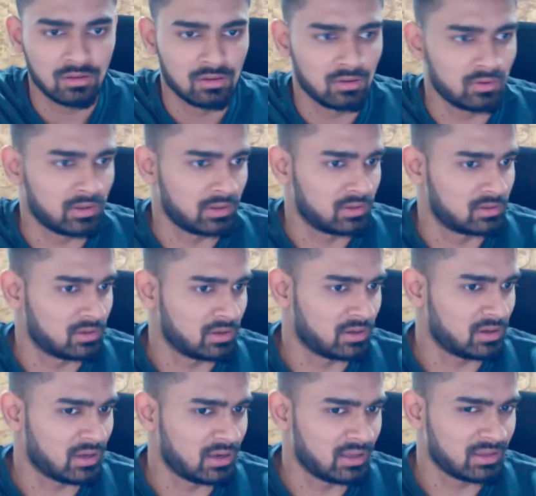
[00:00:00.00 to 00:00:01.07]
Okay,
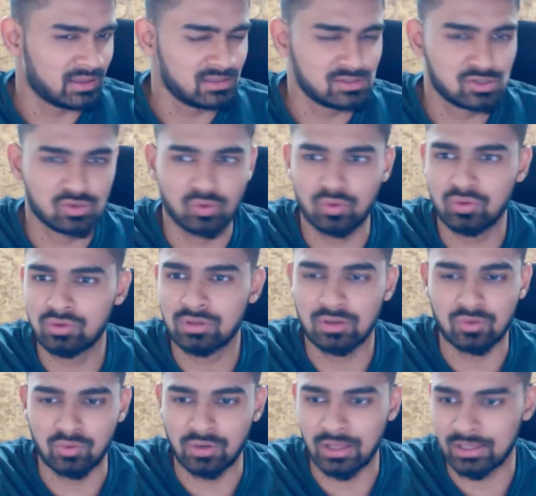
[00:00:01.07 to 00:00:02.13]
I'll again show you the
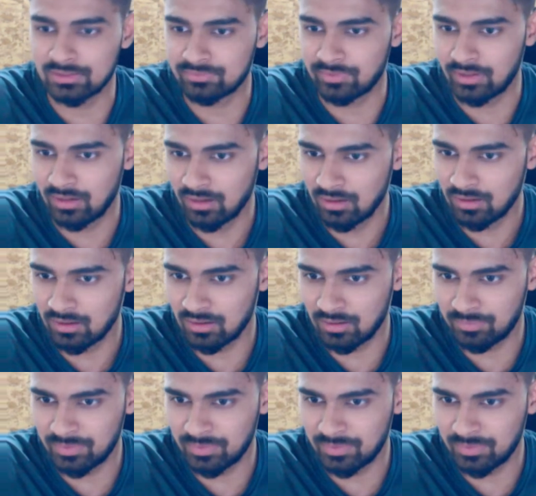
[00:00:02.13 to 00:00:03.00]
code as well.